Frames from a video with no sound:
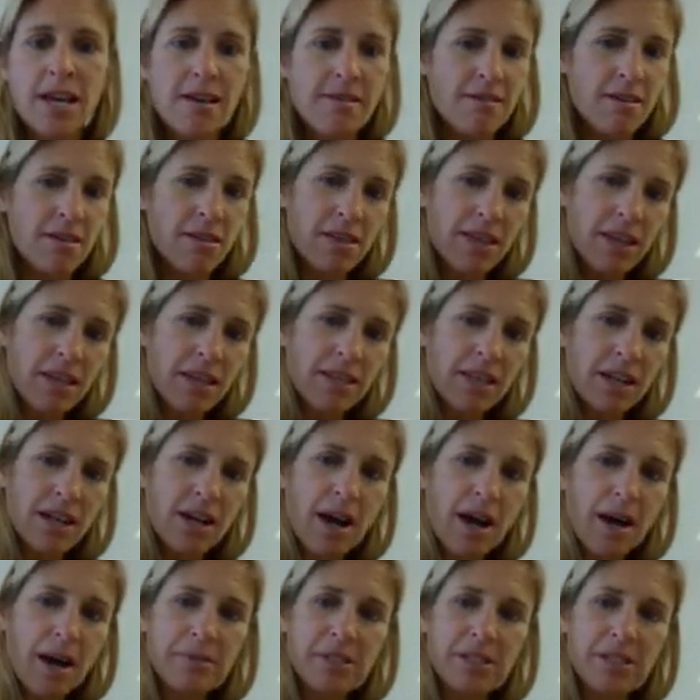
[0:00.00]
The thing that
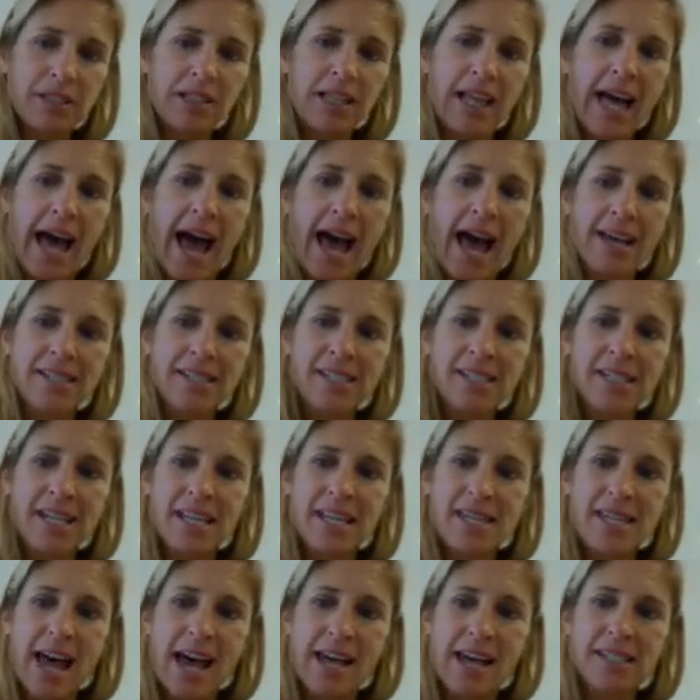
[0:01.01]
comes last
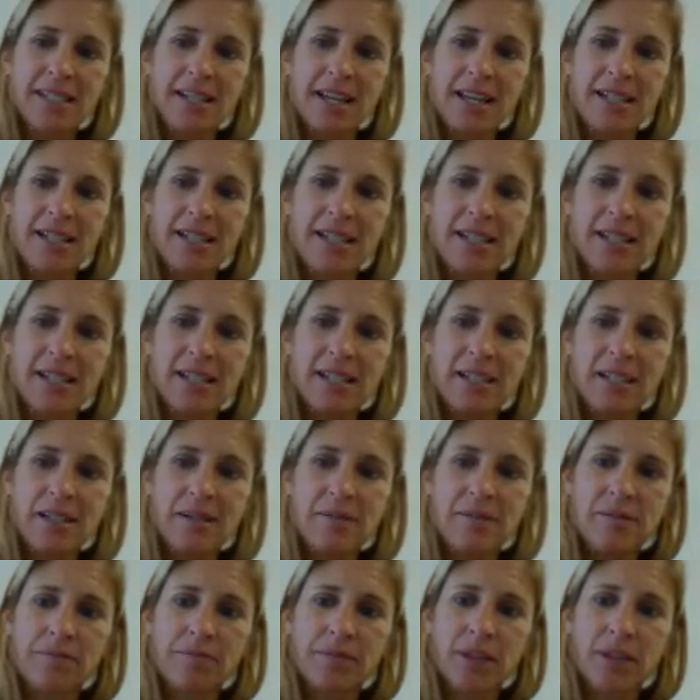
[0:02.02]
in that sentence,